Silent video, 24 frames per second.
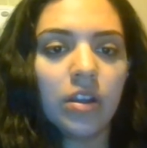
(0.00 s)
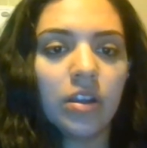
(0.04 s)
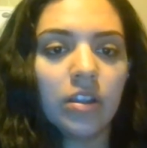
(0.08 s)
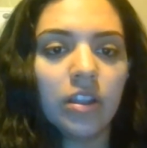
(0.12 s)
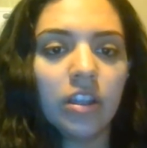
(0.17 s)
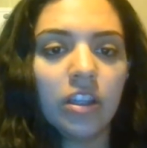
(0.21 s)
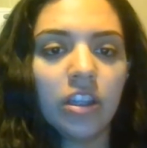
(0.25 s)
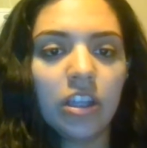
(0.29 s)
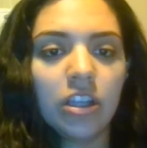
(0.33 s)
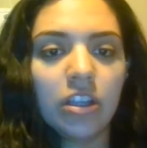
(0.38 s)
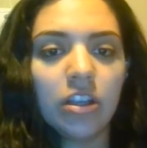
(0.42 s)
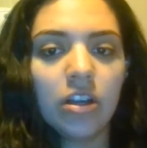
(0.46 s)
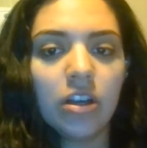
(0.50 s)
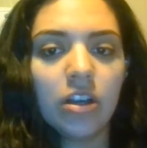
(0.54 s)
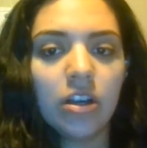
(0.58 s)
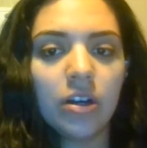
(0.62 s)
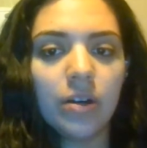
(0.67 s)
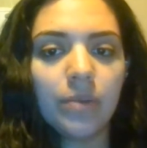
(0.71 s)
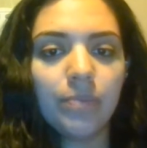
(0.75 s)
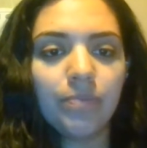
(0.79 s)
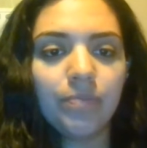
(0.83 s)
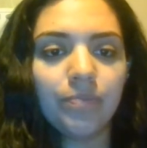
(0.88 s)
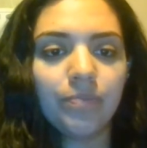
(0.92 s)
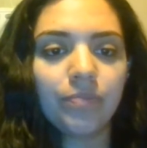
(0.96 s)

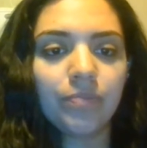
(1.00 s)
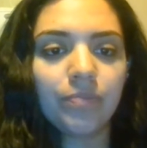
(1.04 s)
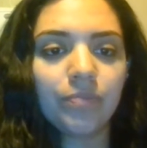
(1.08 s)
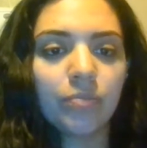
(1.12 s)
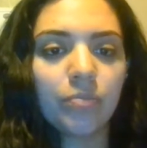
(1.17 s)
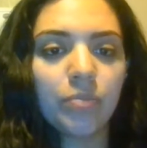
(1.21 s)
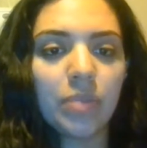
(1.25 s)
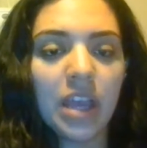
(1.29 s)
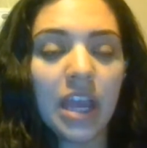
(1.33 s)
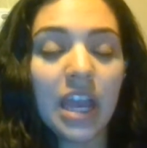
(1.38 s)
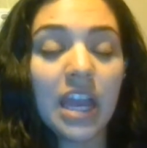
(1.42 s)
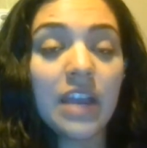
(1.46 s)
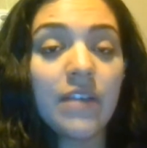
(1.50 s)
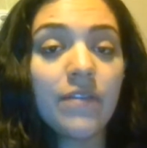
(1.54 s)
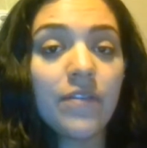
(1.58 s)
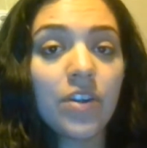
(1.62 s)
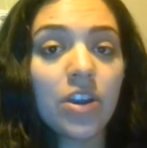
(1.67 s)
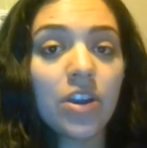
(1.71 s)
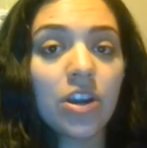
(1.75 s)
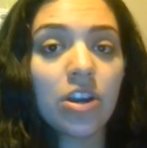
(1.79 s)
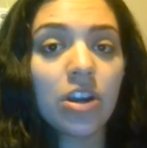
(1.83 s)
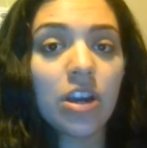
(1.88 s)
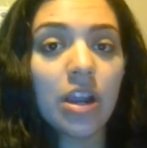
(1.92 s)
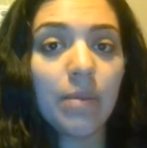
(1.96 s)
the
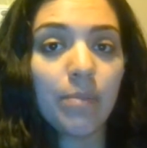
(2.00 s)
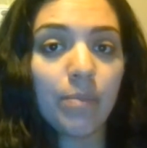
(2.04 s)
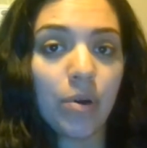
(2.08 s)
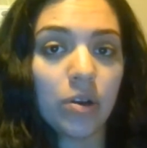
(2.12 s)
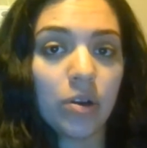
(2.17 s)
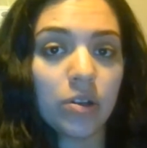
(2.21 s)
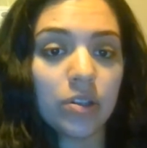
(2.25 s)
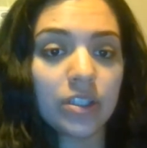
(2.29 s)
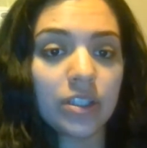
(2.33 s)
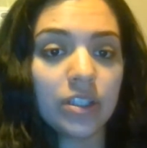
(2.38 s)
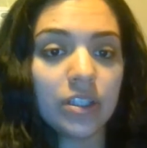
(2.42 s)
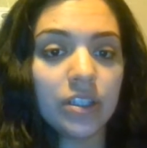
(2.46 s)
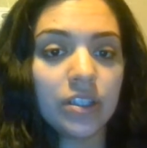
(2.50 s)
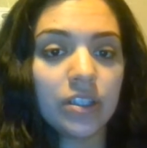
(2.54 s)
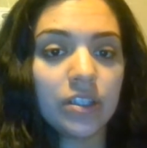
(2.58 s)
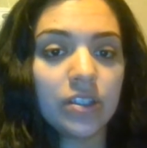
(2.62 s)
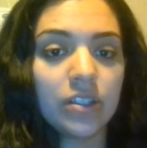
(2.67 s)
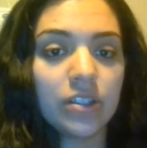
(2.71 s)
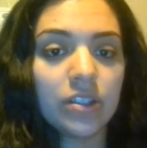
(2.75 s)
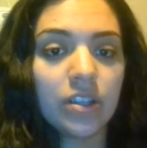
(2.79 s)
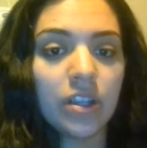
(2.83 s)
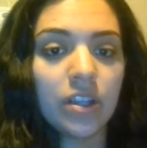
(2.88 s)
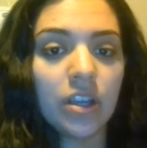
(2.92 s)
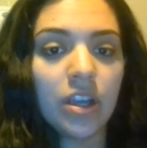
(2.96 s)
behavior,
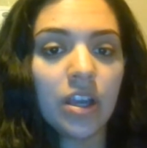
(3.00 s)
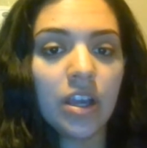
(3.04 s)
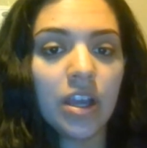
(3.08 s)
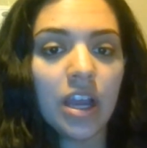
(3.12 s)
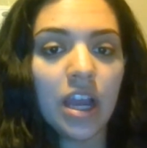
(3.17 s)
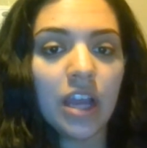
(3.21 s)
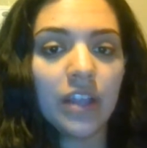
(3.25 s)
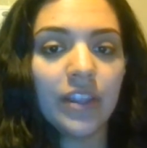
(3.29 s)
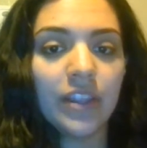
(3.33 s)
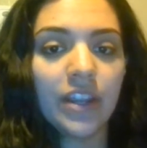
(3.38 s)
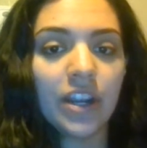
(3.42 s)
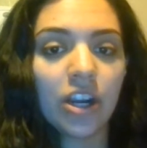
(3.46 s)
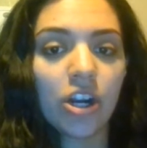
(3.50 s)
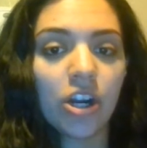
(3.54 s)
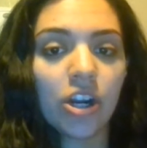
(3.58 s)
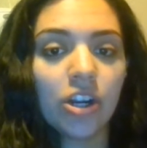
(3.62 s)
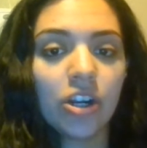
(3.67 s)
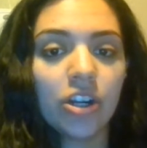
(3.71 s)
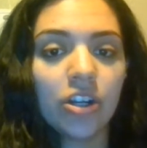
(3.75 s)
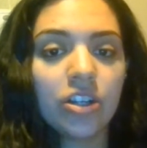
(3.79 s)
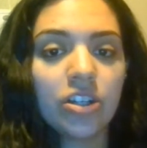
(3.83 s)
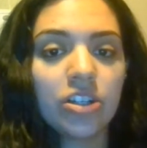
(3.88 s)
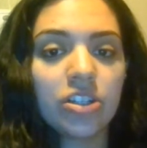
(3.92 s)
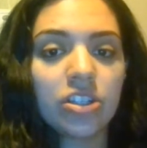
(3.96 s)
impulses, and then
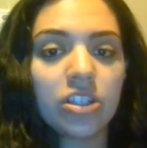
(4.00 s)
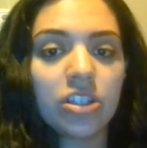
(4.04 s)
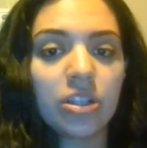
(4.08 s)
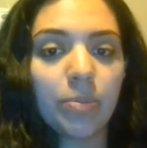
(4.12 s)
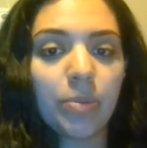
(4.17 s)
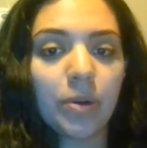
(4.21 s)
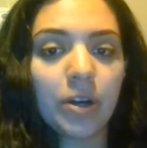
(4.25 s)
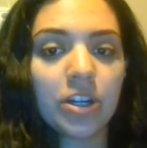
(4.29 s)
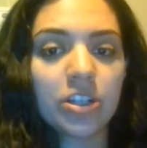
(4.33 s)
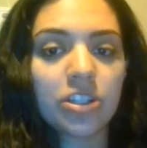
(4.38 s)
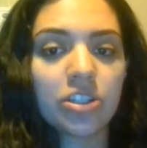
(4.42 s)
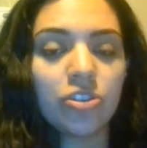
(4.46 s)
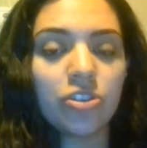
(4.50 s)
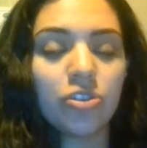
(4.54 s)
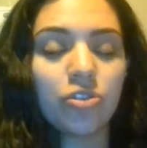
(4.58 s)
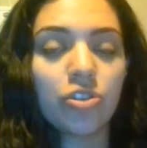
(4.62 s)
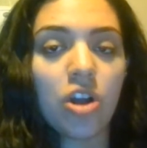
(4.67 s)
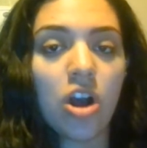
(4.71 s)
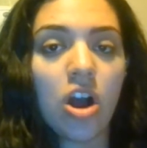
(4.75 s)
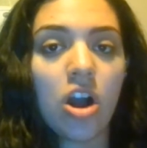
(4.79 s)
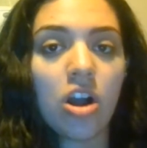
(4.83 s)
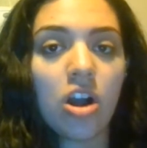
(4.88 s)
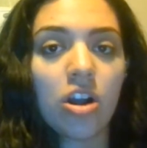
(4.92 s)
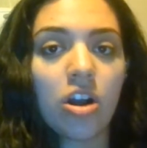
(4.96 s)
encourage the person to
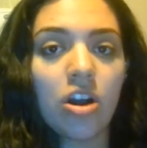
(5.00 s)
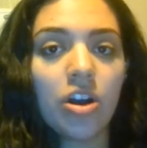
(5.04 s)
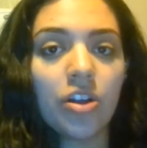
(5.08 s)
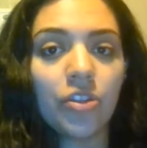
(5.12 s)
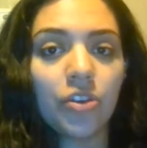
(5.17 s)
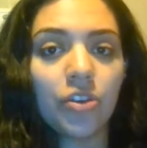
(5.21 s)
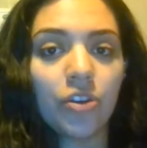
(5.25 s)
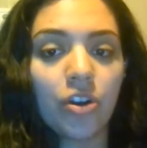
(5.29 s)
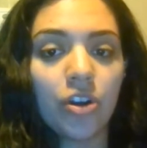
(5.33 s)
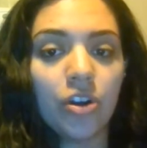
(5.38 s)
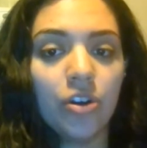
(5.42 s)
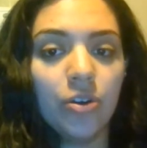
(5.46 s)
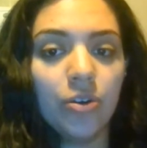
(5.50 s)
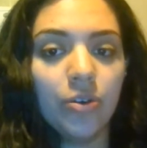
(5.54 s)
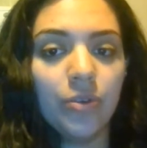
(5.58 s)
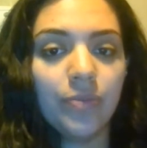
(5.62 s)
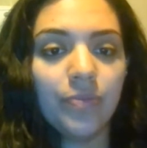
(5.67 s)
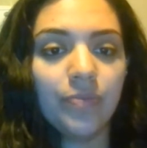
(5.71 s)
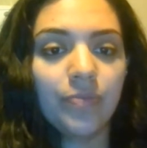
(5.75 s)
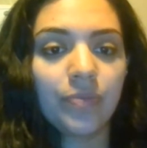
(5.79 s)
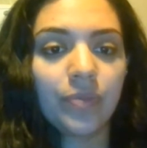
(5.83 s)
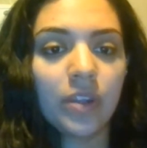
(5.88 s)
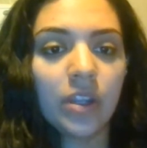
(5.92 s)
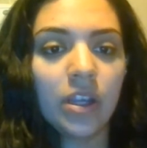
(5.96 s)
talk on their
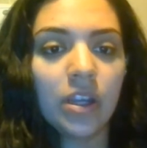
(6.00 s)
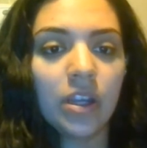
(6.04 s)
own